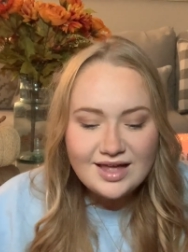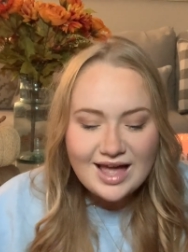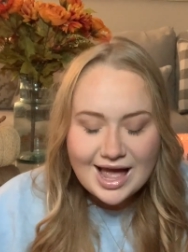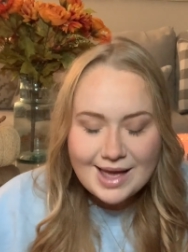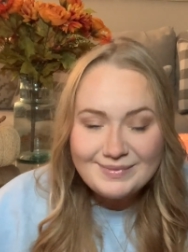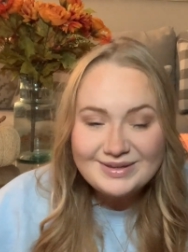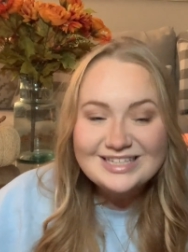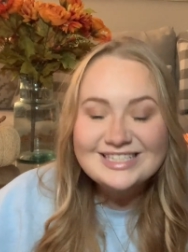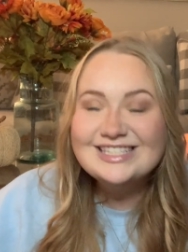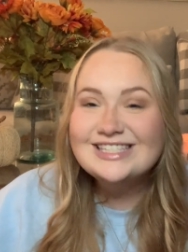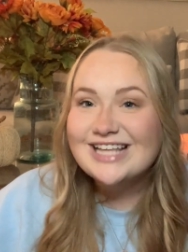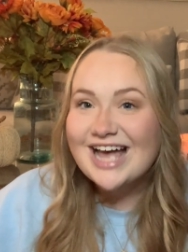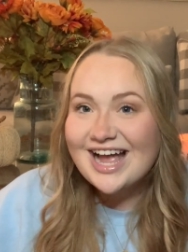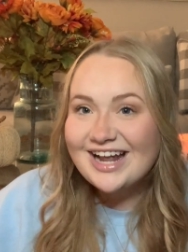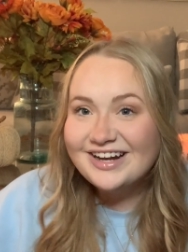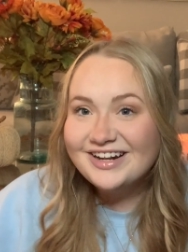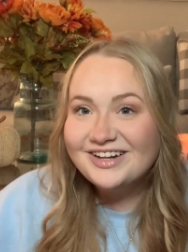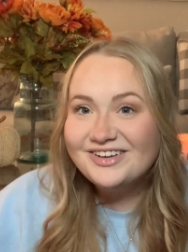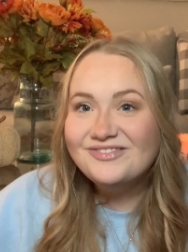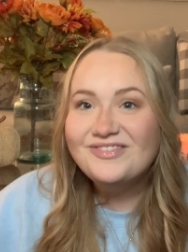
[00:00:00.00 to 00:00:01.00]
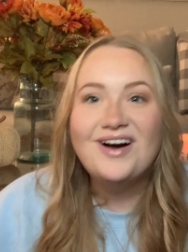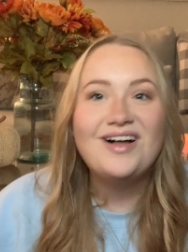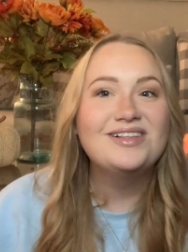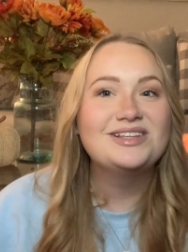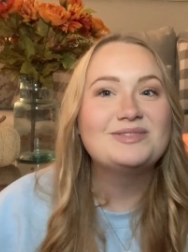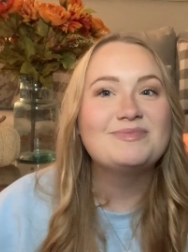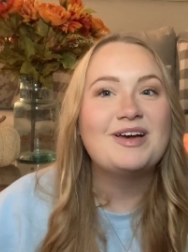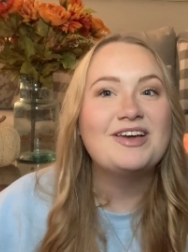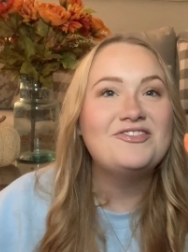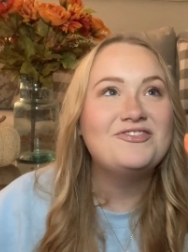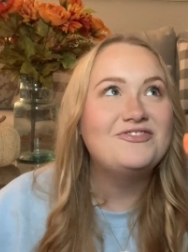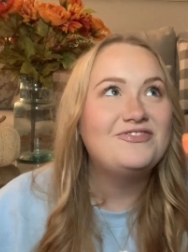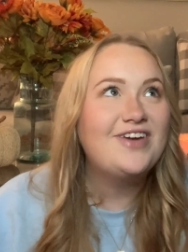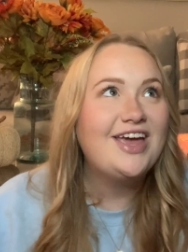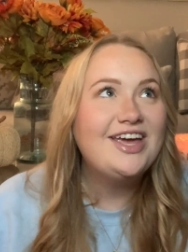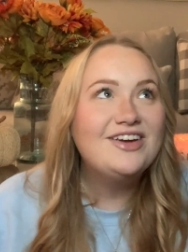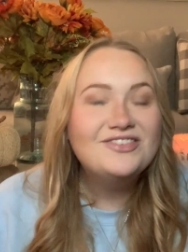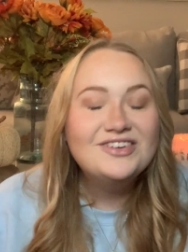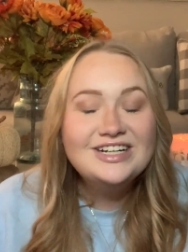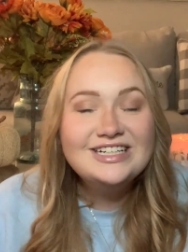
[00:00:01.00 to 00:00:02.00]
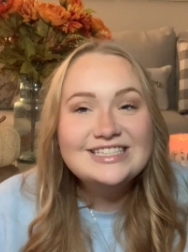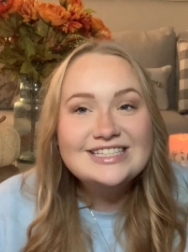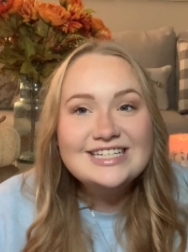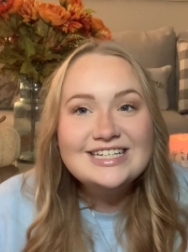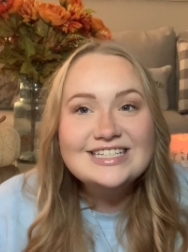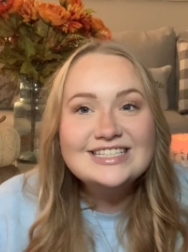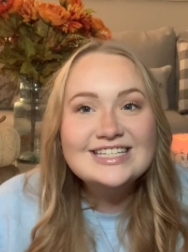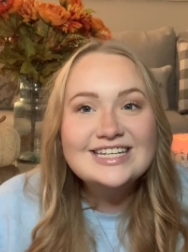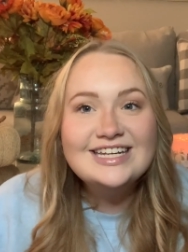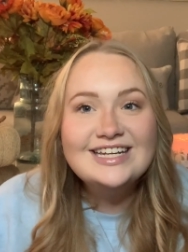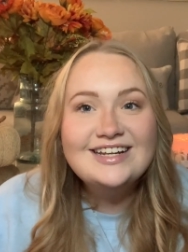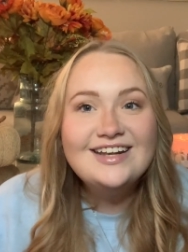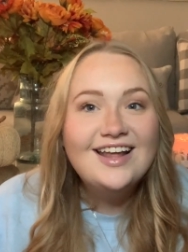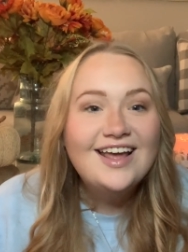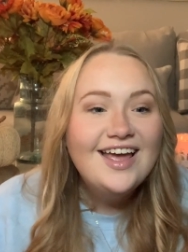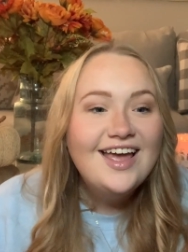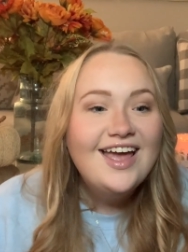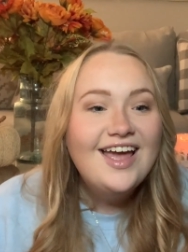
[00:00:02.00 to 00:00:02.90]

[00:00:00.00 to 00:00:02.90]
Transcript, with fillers: I'm excited. Fall is my favorite season.